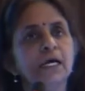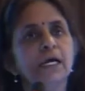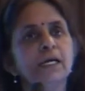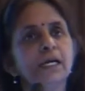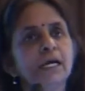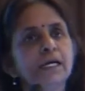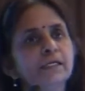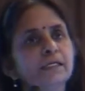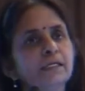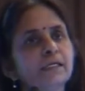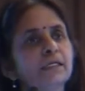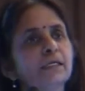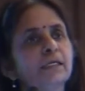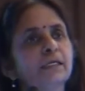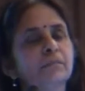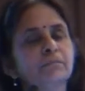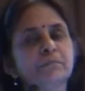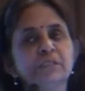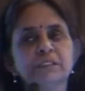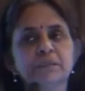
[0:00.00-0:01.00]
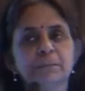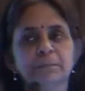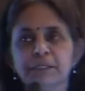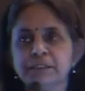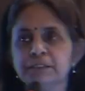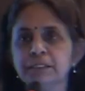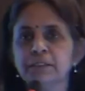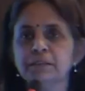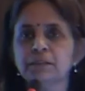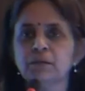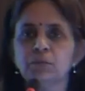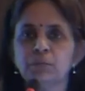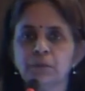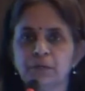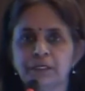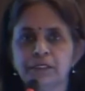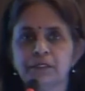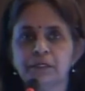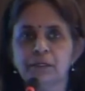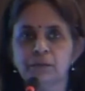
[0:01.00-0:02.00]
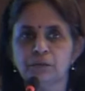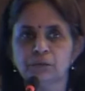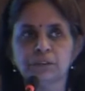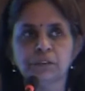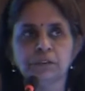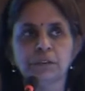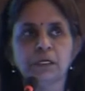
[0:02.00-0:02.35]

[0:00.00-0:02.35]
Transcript: Like Mr. Prasad Rao pointed out,